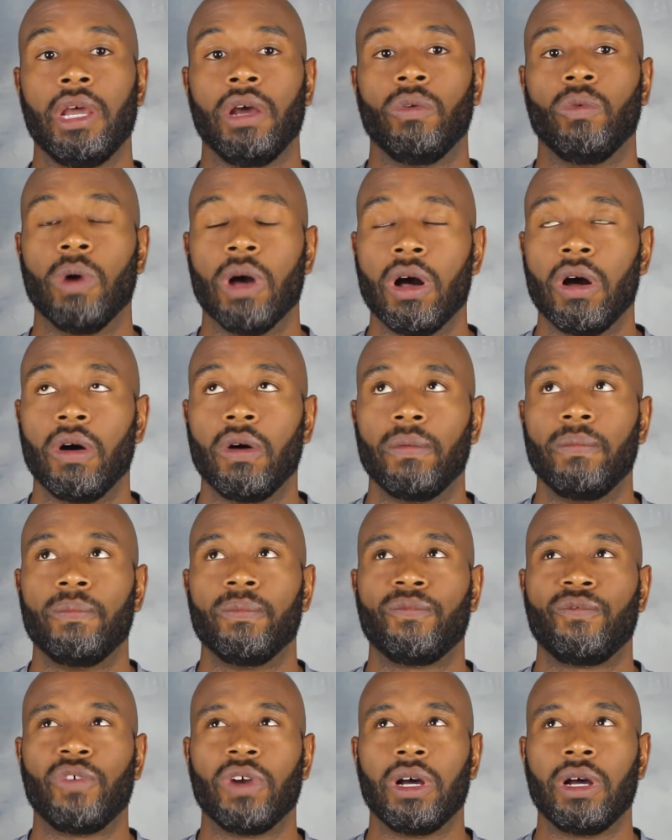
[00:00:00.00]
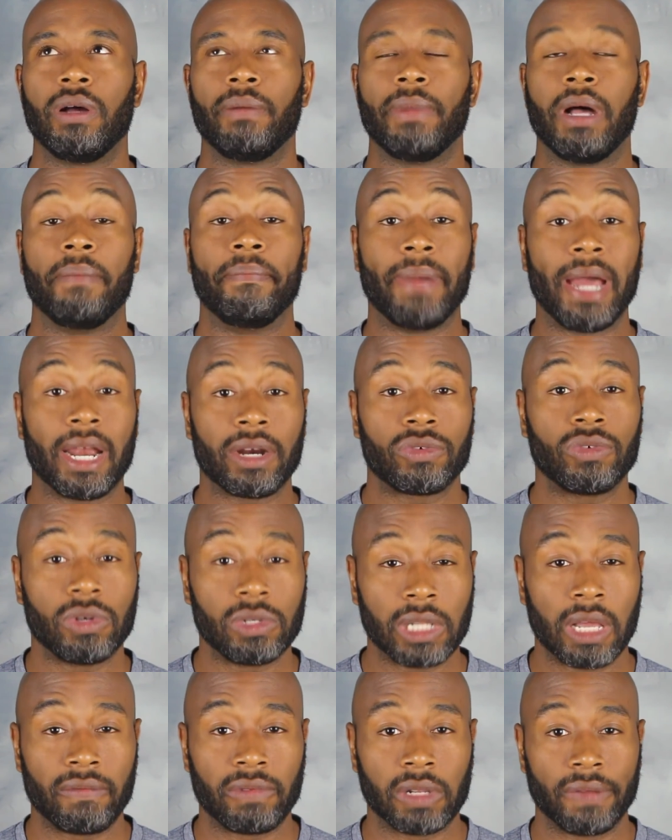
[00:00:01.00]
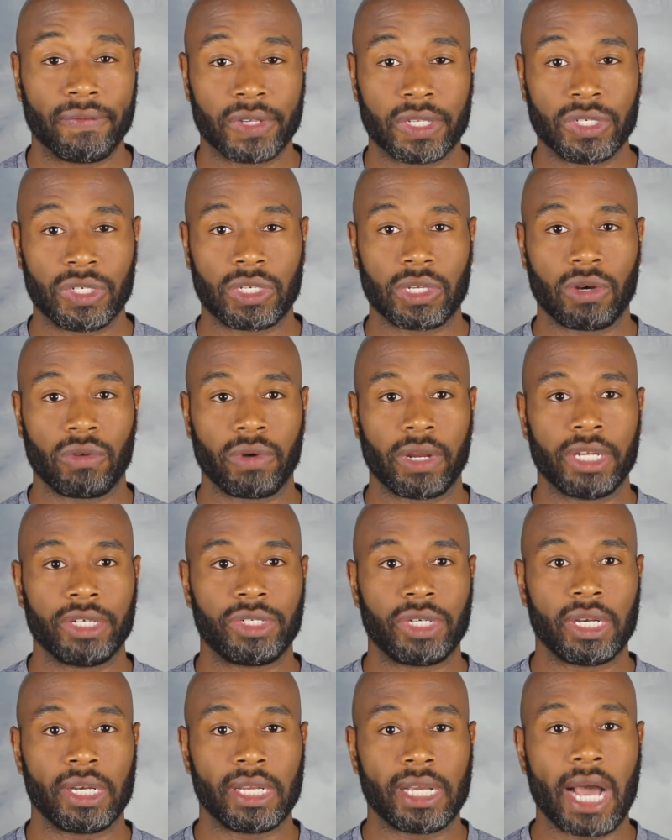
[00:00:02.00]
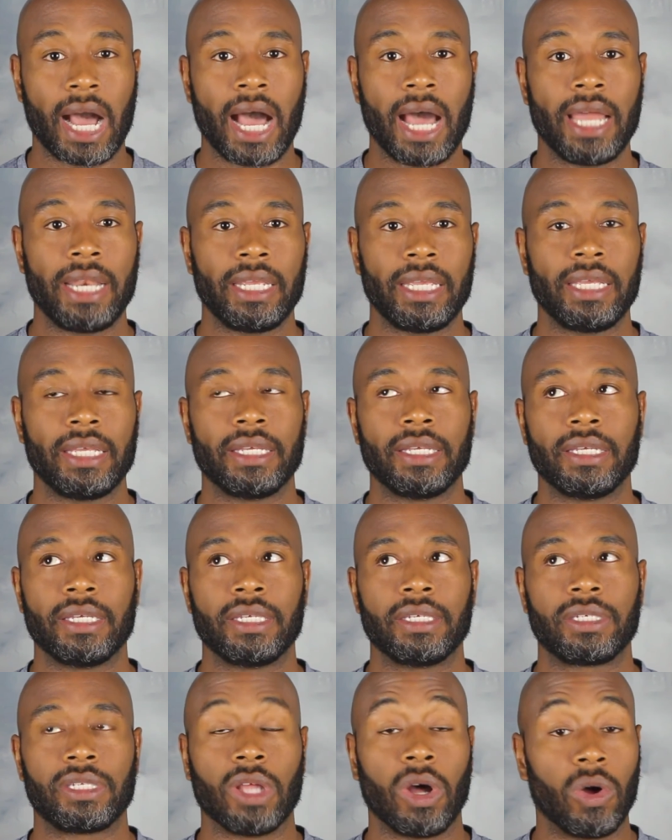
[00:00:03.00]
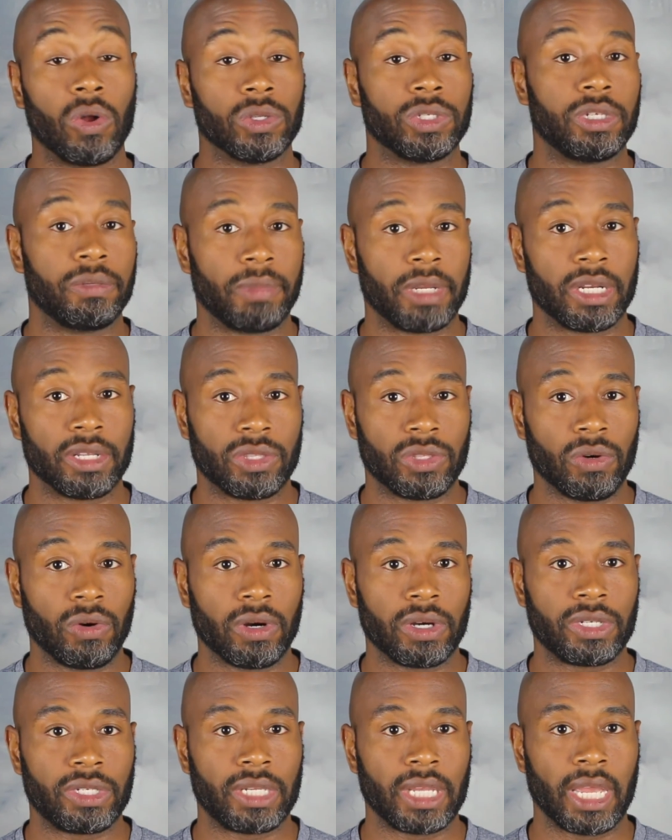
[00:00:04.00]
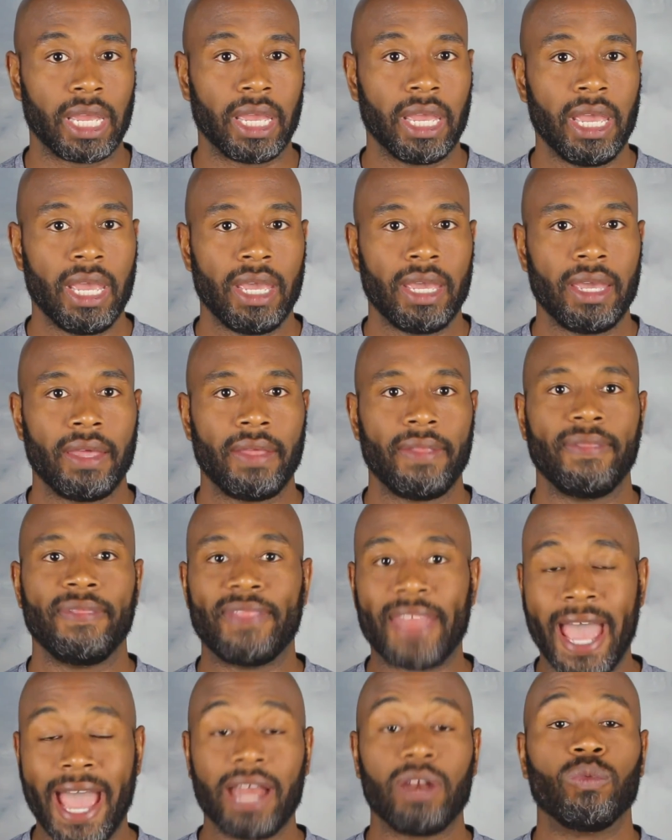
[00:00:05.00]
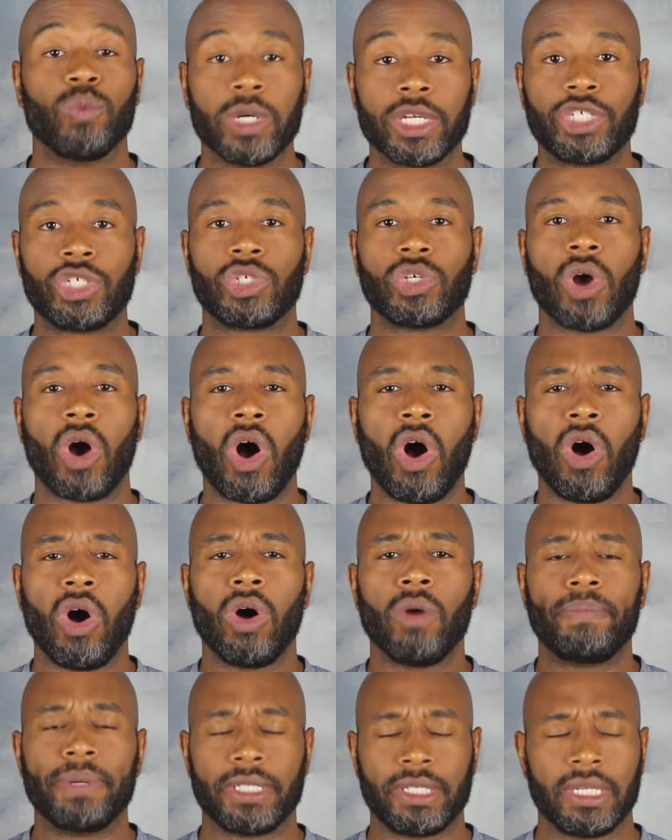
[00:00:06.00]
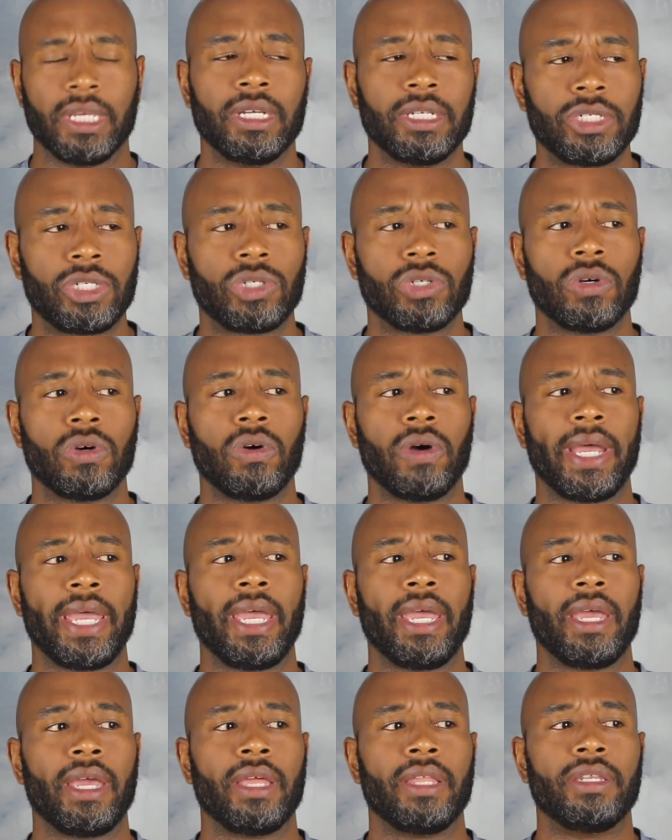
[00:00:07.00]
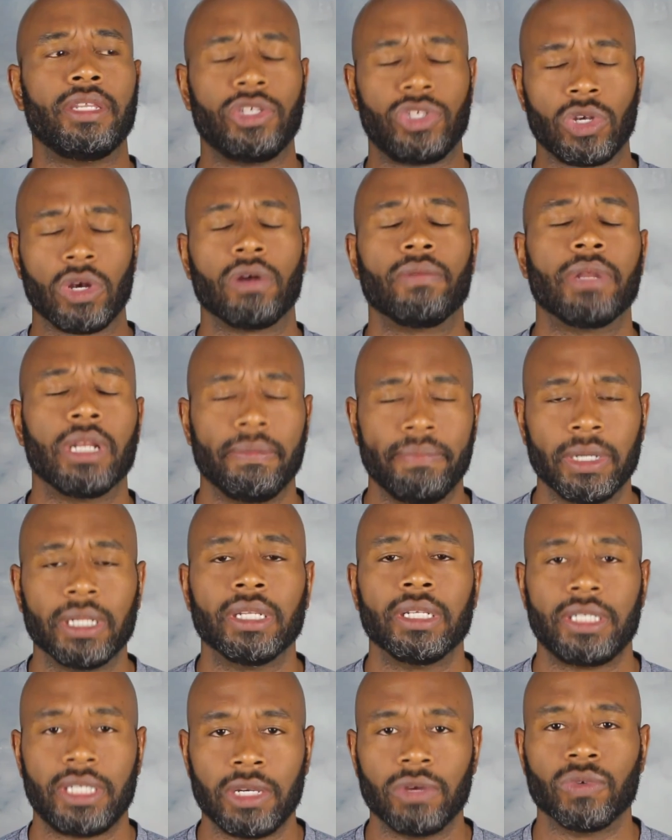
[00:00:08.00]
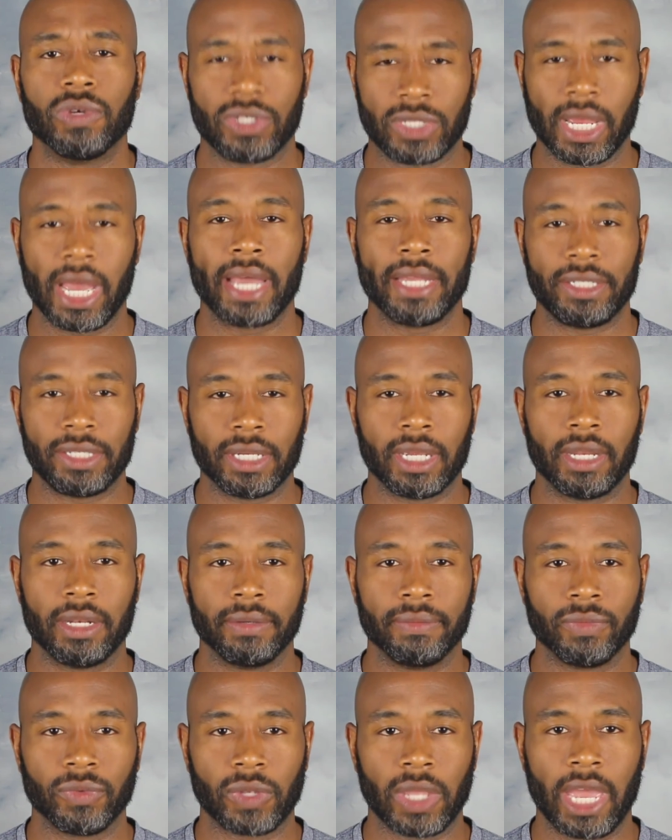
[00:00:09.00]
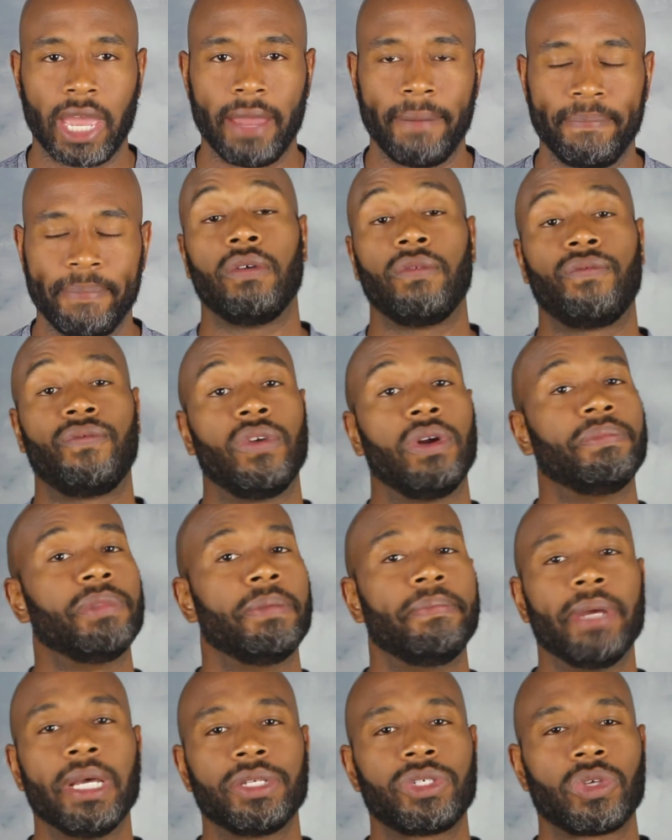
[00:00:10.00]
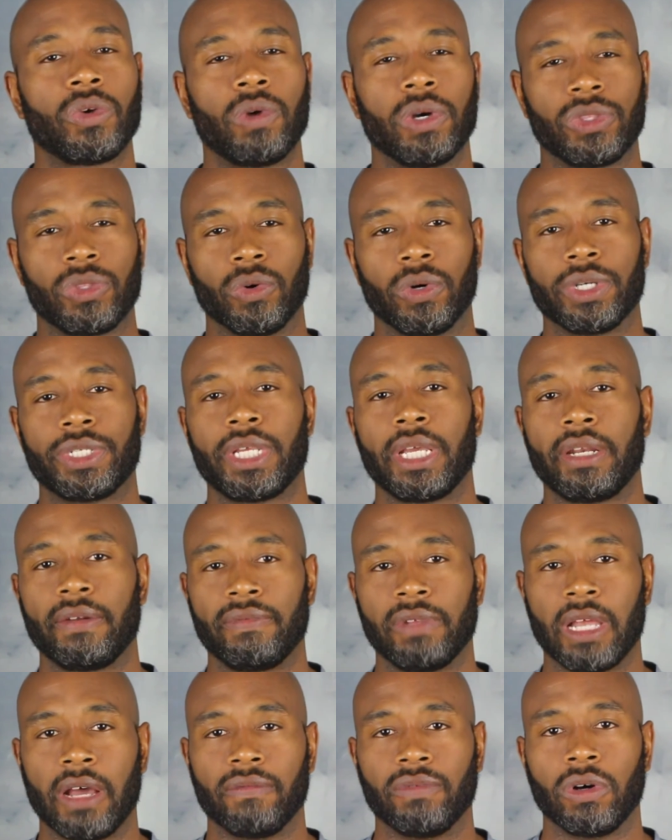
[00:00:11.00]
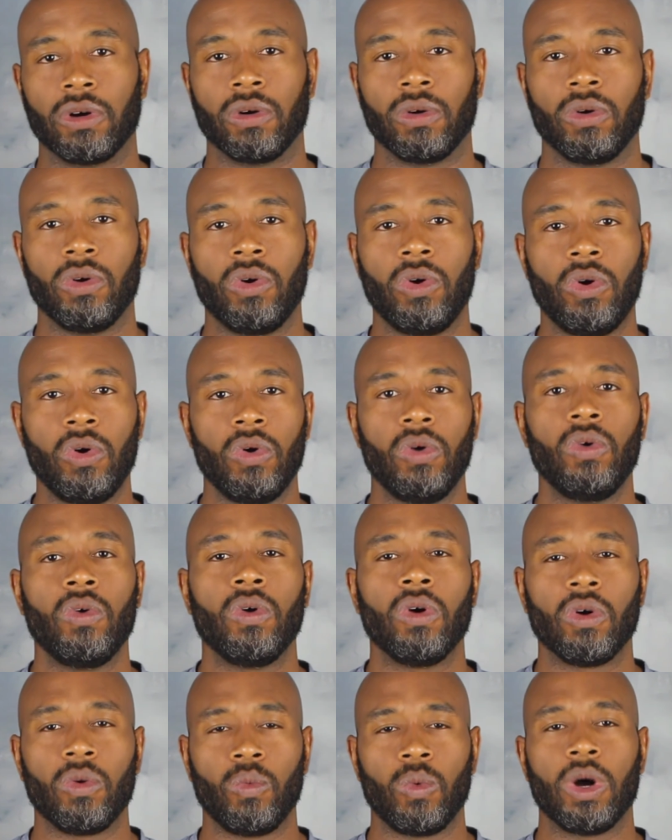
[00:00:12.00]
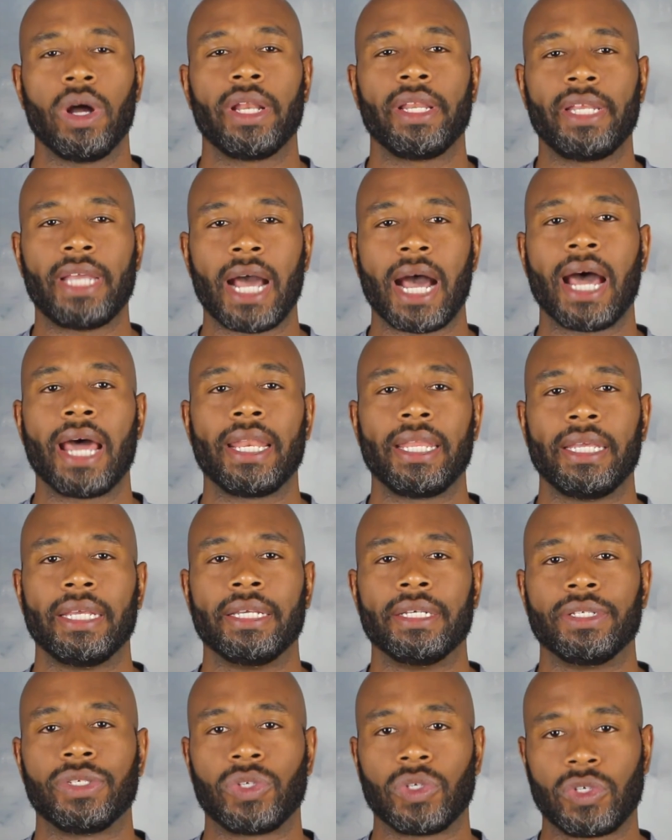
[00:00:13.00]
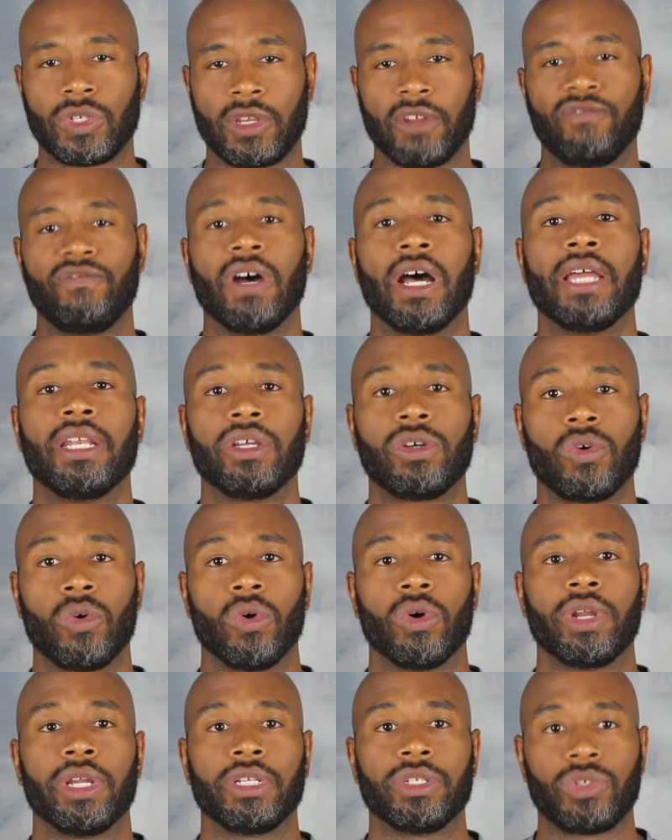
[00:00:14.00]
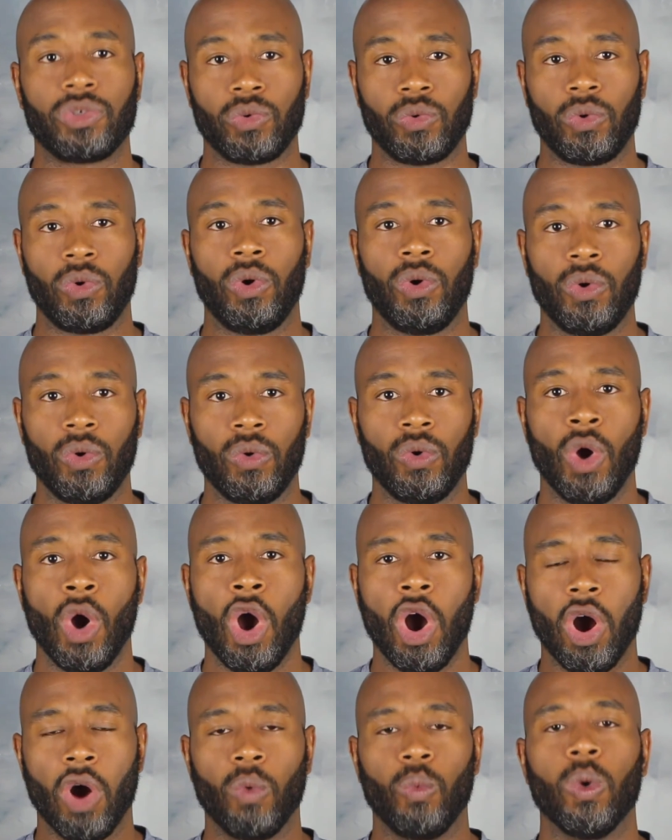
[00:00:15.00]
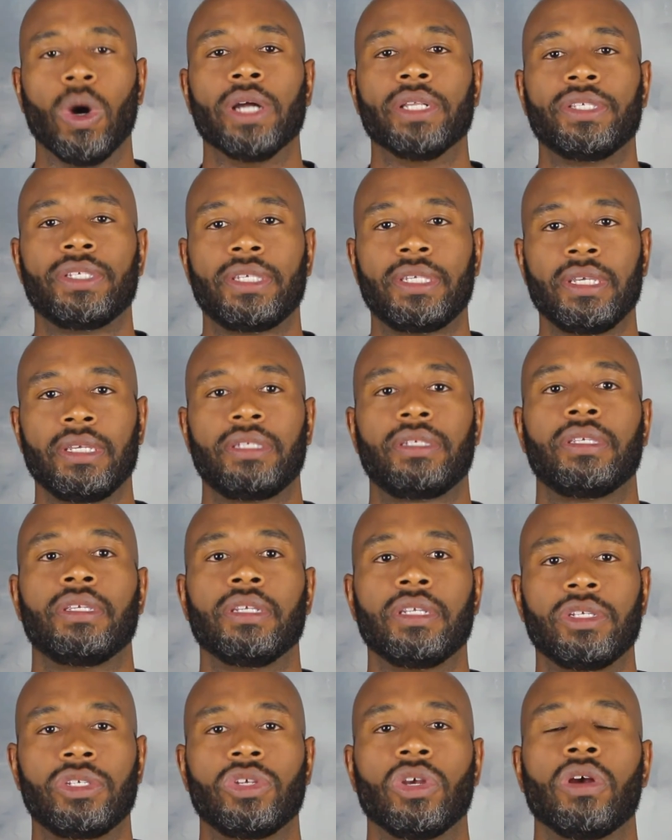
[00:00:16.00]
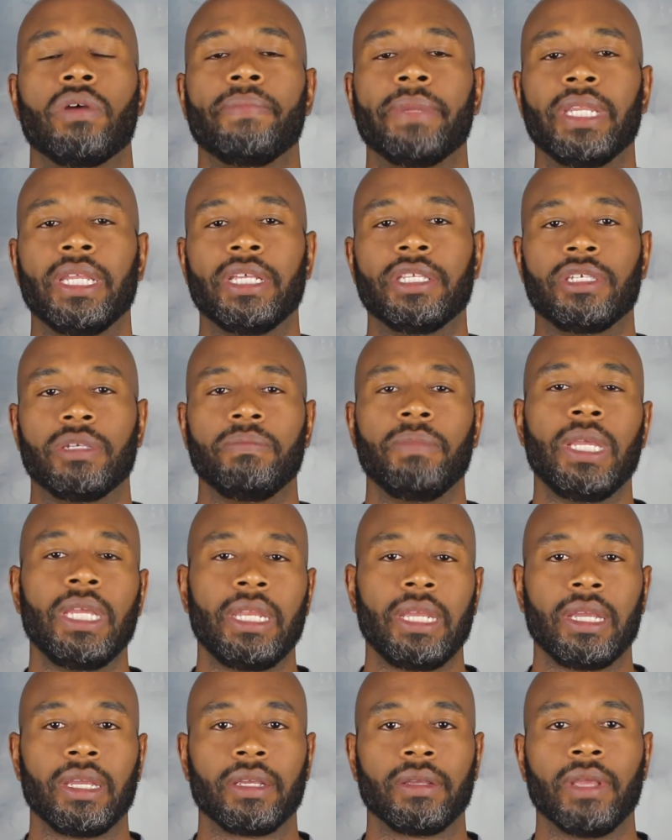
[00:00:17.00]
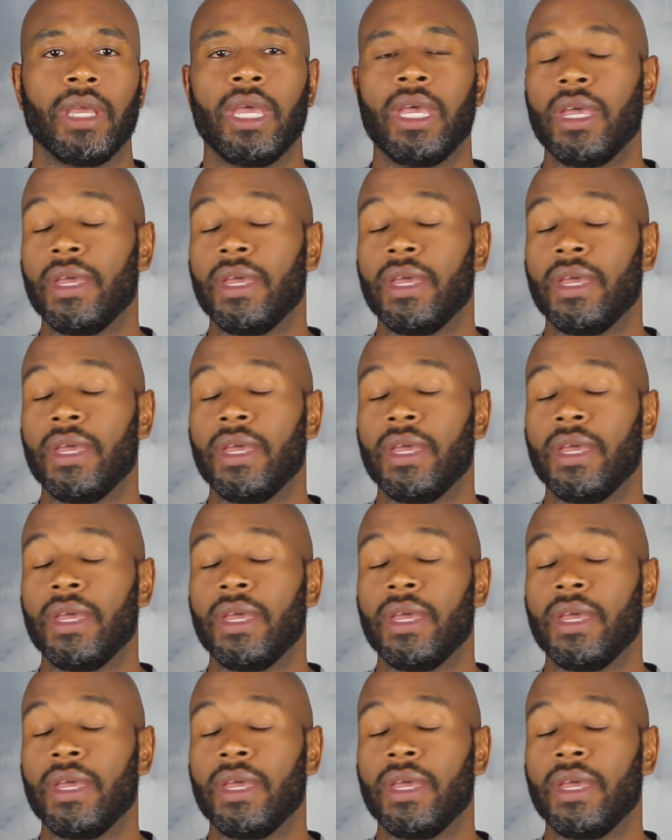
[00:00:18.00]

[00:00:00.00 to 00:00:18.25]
Well, from a macro level of consideration, God is the ultimate authority, that which all potential and determinability resides in. Okay. From the meso-authoritative level, who or what God is defined according to who or what seeks to determine its meaning